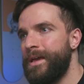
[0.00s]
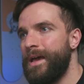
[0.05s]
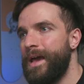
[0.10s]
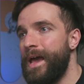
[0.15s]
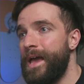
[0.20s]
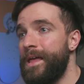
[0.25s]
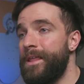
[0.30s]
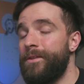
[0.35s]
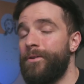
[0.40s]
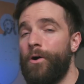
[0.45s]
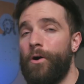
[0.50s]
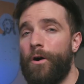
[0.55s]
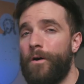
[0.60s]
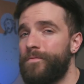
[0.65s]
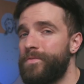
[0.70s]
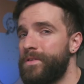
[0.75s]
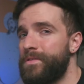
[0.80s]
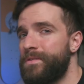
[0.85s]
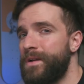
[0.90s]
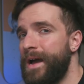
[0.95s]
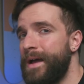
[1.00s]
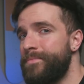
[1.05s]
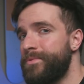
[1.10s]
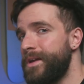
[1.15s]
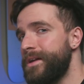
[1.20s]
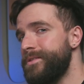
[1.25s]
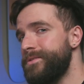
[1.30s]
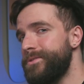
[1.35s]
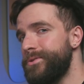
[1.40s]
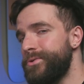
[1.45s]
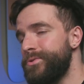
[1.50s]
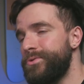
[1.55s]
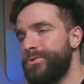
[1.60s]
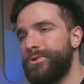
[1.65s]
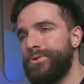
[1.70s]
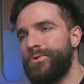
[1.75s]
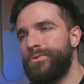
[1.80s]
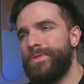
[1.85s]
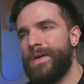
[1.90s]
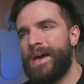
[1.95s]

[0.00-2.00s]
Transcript: And oftentimes I do